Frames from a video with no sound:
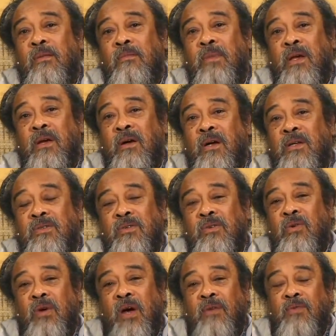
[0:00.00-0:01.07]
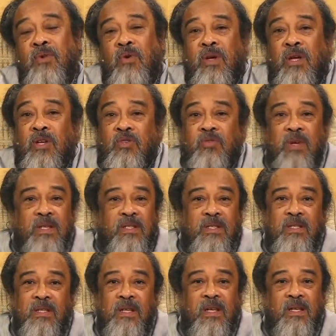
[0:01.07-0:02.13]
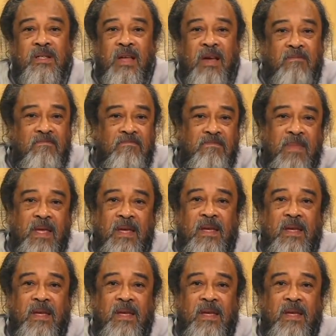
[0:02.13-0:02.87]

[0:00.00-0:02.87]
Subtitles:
Because you have no interest in them.